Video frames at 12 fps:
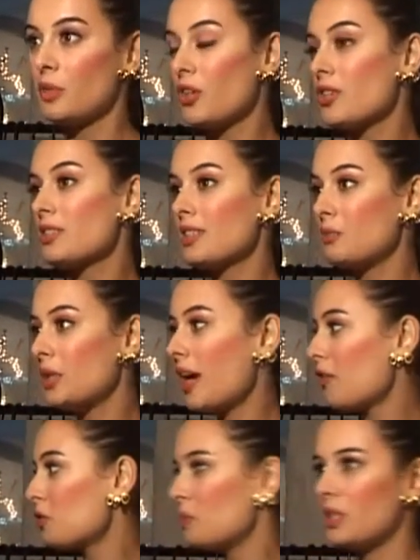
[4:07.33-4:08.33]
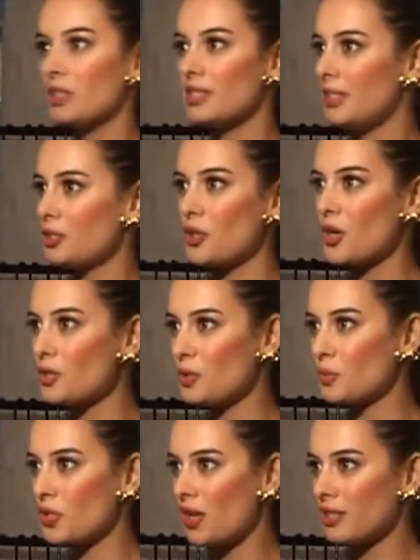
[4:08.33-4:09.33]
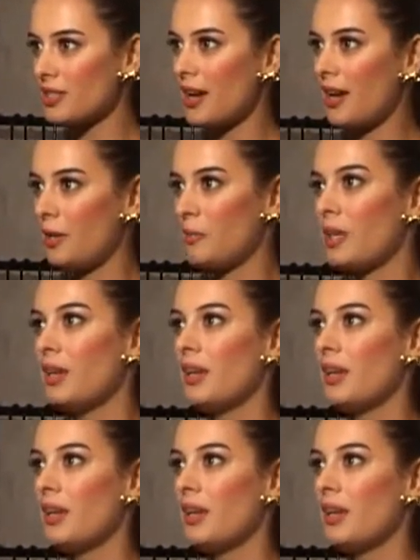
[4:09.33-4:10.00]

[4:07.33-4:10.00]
Because, like, we have to make stage costumes all the time.